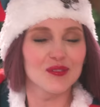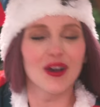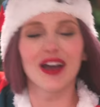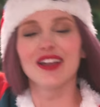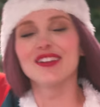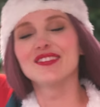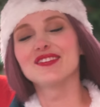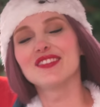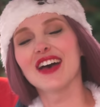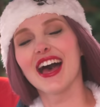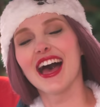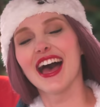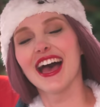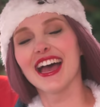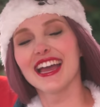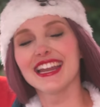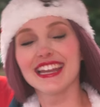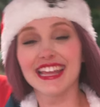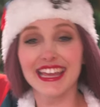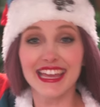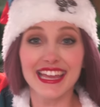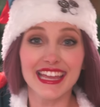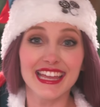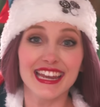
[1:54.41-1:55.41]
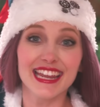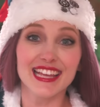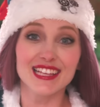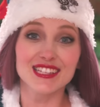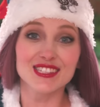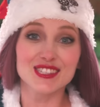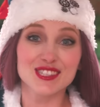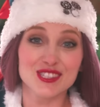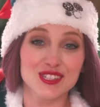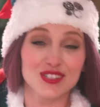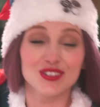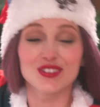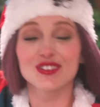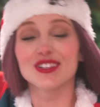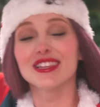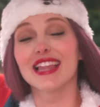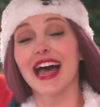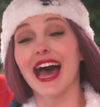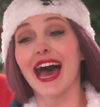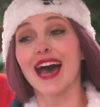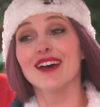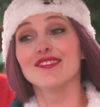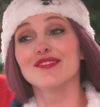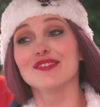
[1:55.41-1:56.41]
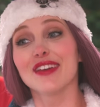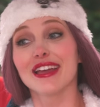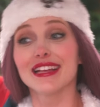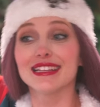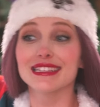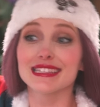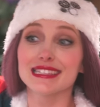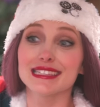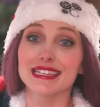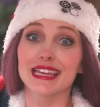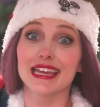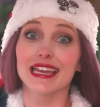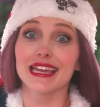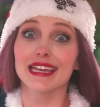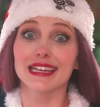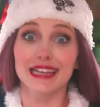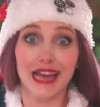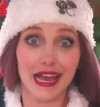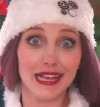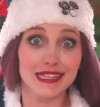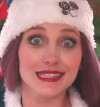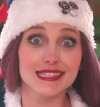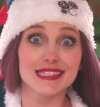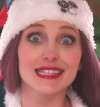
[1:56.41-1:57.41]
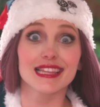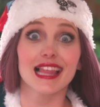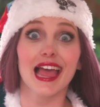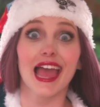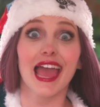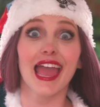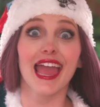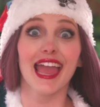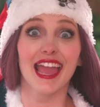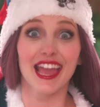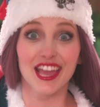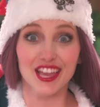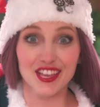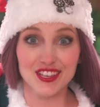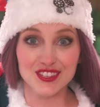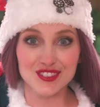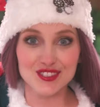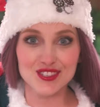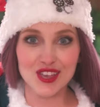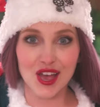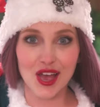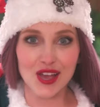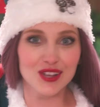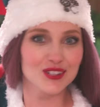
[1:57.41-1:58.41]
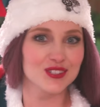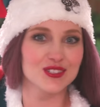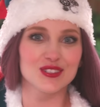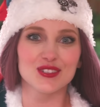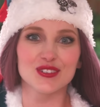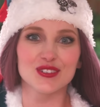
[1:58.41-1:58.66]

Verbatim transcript: What fun it is to laugh and sing a sleighing song